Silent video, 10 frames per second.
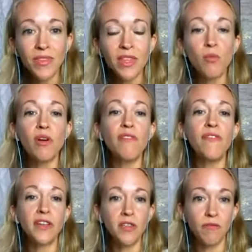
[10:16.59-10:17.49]
the more
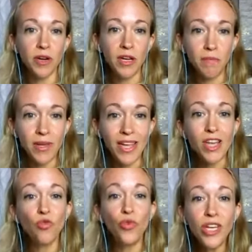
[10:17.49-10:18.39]
effective we're going to be
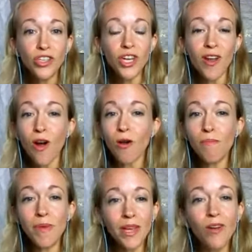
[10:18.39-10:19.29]
in reaching our
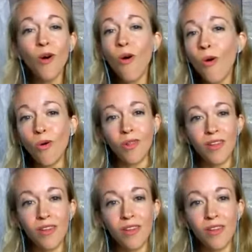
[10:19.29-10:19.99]
big goal.